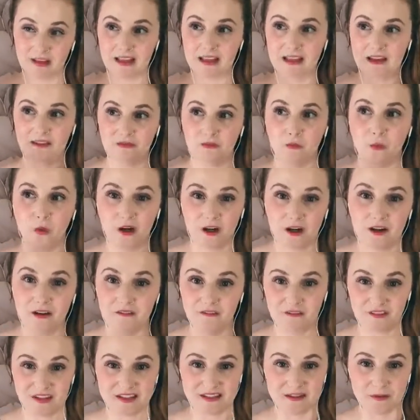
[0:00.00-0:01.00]
if we're
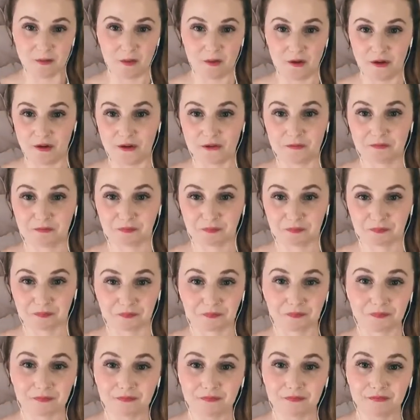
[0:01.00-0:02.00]
invisible.
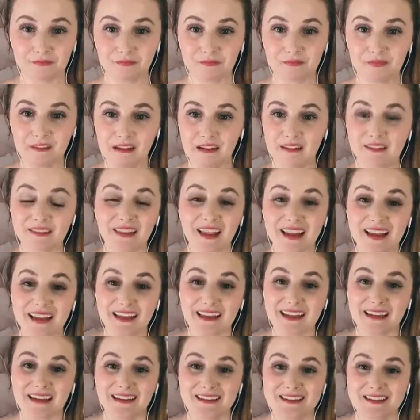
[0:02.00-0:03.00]

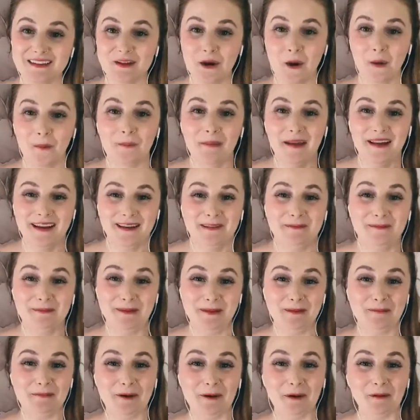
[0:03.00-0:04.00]
Like, so many
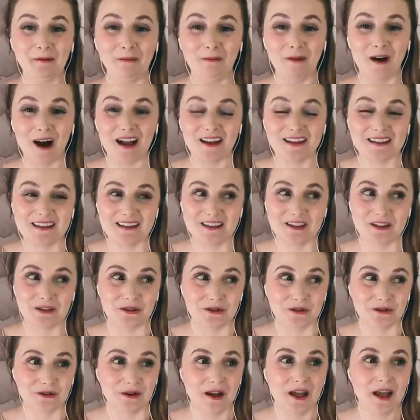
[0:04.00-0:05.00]
people want
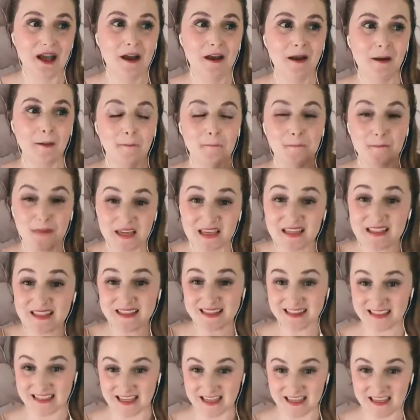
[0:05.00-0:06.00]
to be
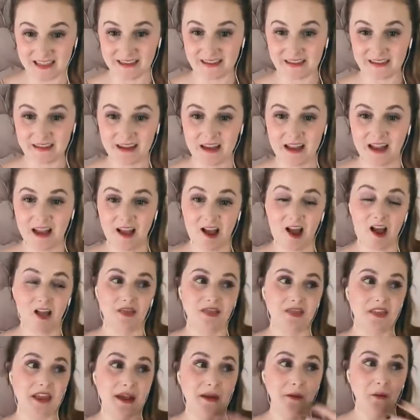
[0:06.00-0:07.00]
seen.
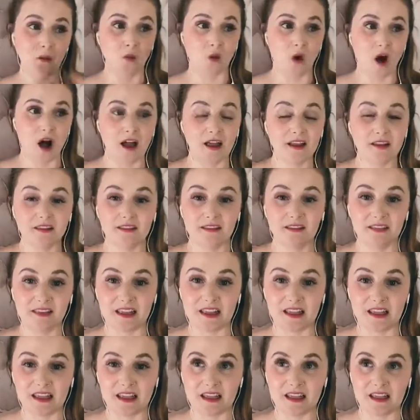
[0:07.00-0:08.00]
They want
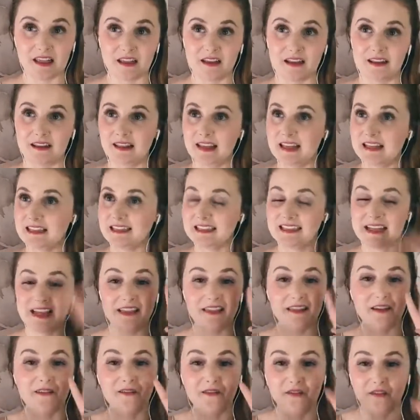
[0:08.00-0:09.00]
the, let's say,
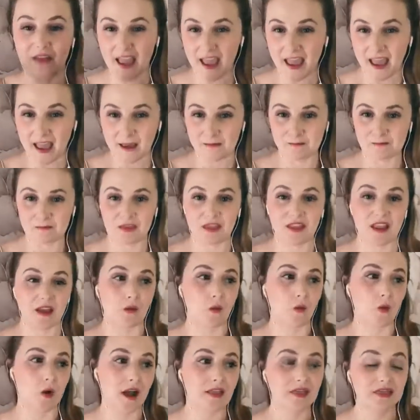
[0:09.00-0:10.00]
the fame. They
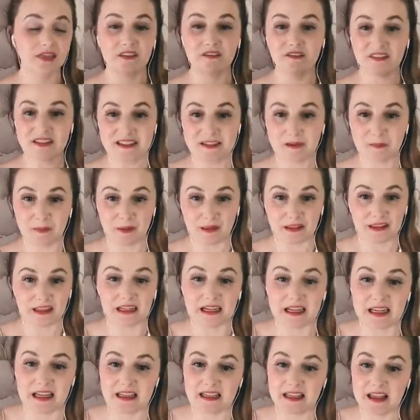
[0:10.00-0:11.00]
want the
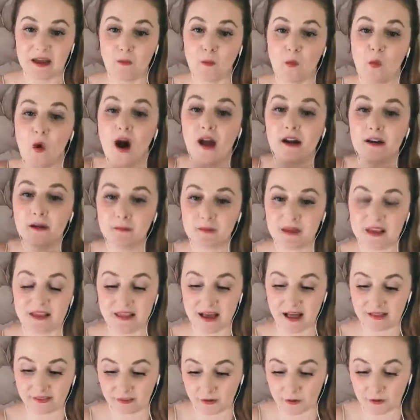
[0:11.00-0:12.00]
visibility. They want to be
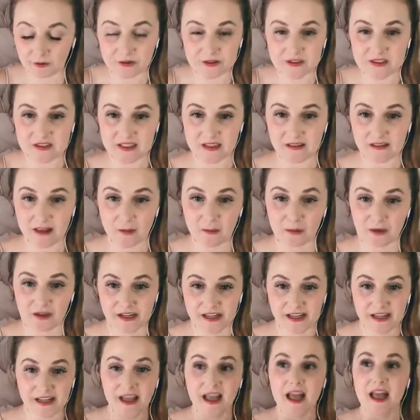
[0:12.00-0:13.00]
that local
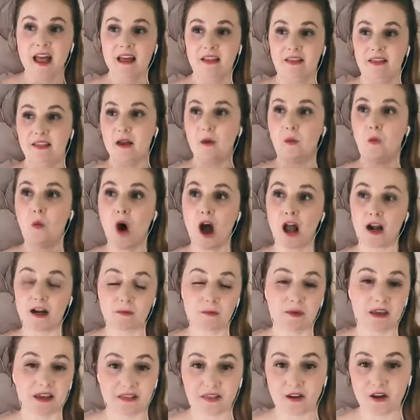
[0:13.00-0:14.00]
celebrity. They want
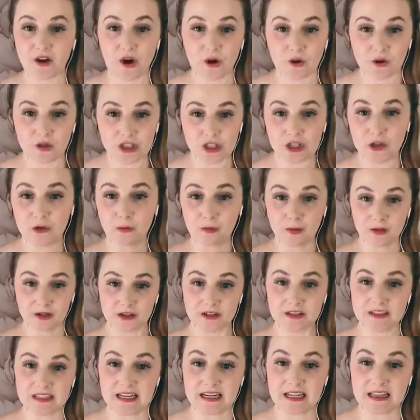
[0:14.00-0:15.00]
to be the go-to
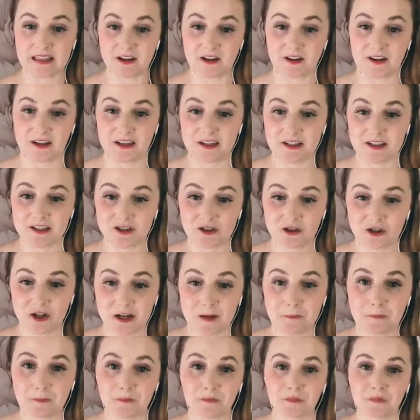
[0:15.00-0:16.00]
person in their
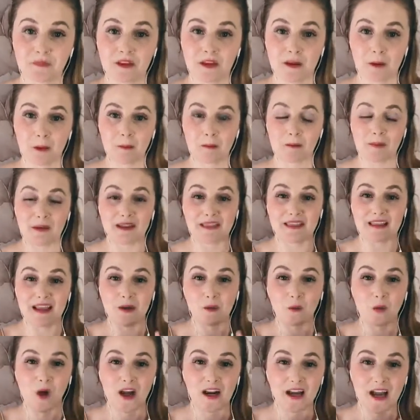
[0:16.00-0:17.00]
industry, but
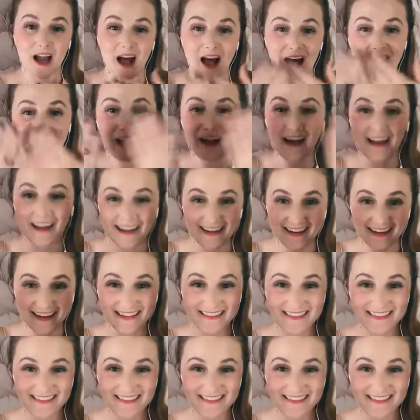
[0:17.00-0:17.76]
they want to hide